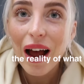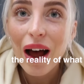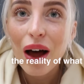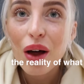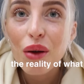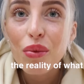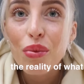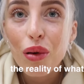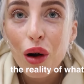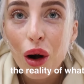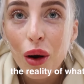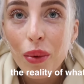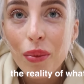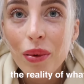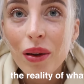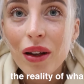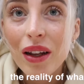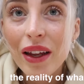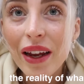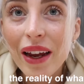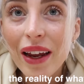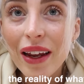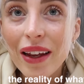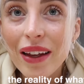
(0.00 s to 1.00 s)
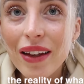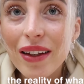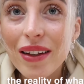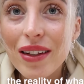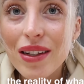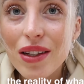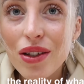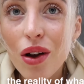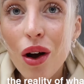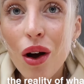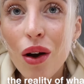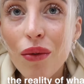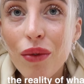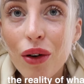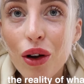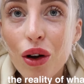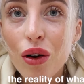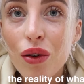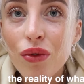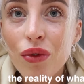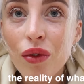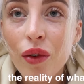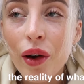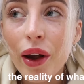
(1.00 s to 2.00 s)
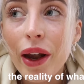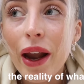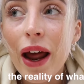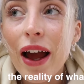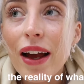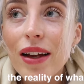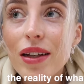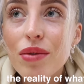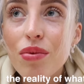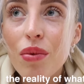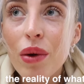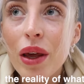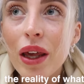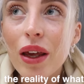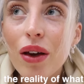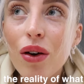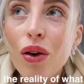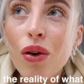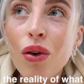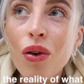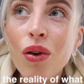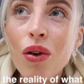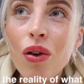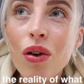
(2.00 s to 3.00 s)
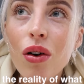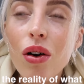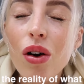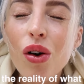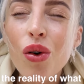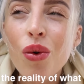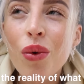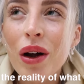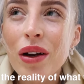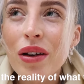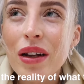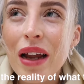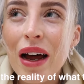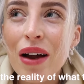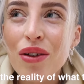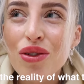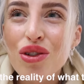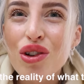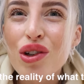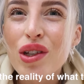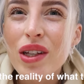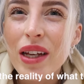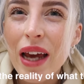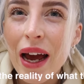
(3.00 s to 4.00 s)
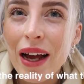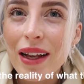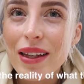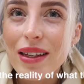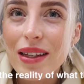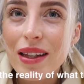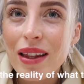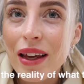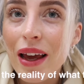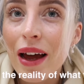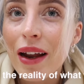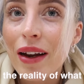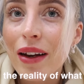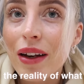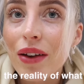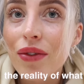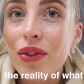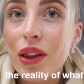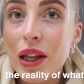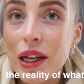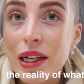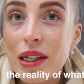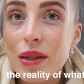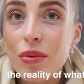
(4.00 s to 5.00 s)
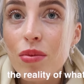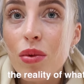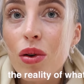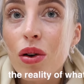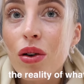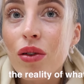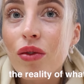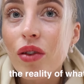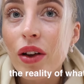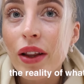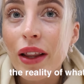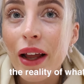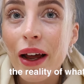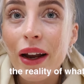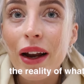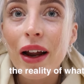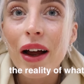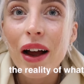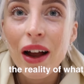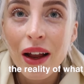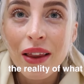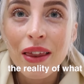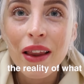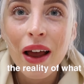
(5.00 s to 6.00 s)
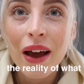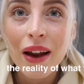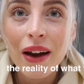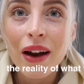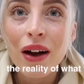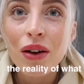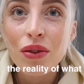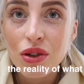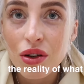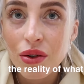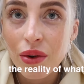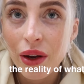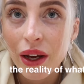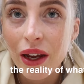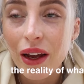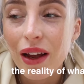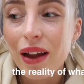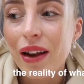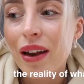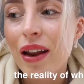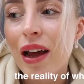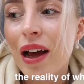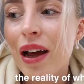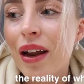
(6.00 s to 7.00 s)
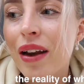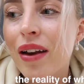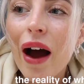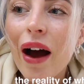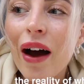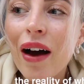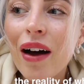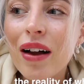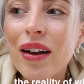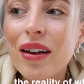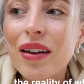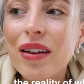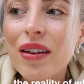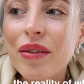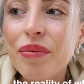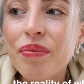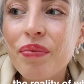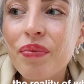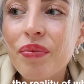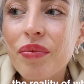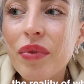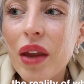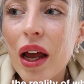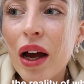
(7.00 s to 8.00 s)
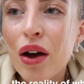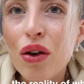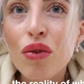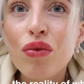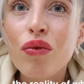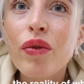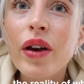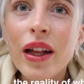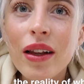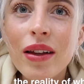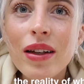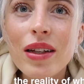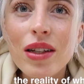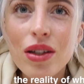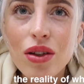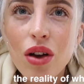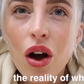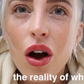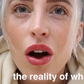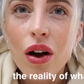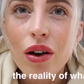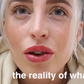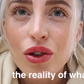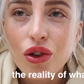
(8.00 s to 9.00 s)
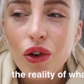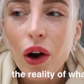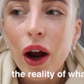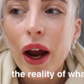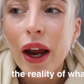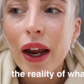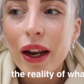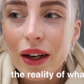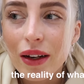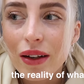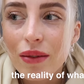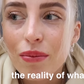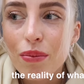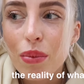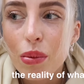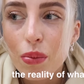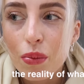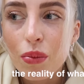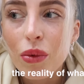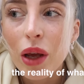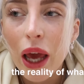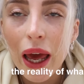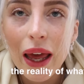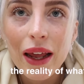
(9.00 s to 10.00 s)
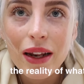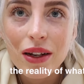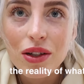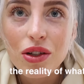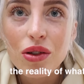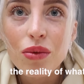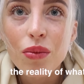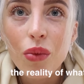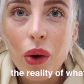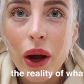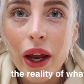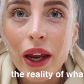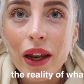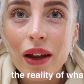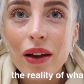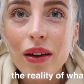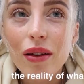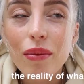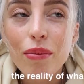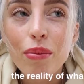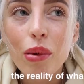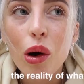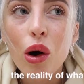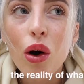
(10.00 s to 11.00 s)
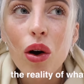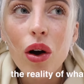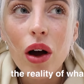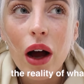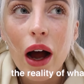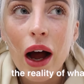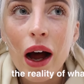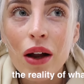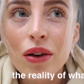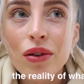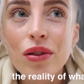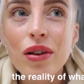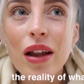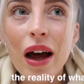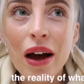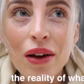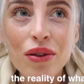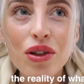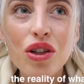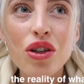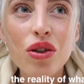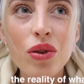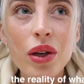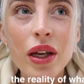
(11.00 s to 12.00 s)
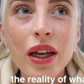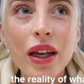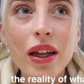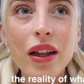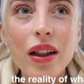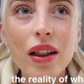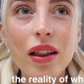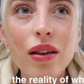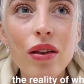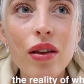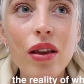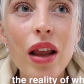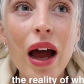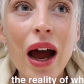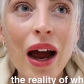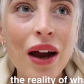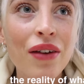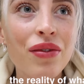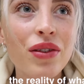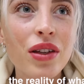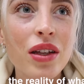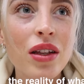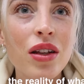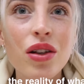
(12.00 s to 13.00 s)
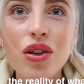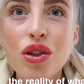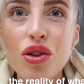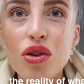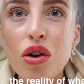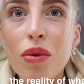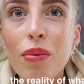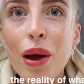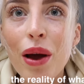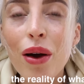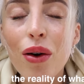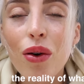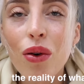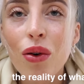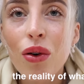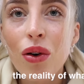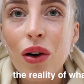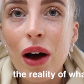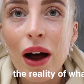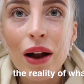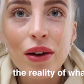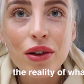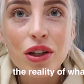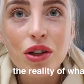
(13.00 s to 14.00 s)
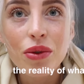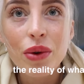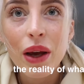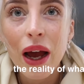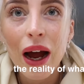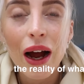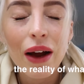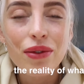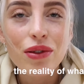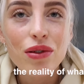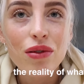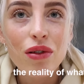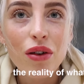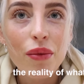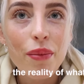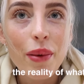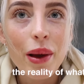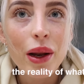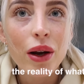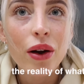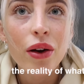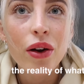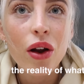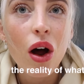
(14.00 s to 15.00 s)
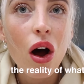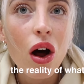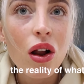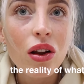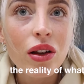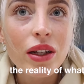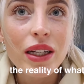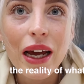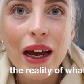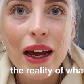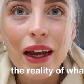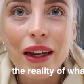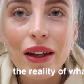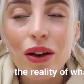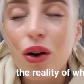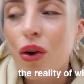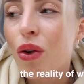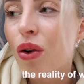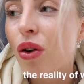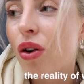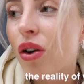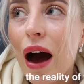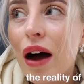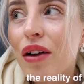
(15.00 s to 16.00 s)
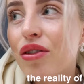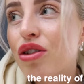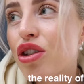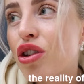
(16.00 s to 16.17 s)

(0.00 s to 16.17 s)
I'll properly start recovery next week, or I'll just get to the end of this month and then I'll do it, and then I'll really start and try and gain some weight, but I'll do it after the summer, or I'll do it after I've been on holiday, or I'll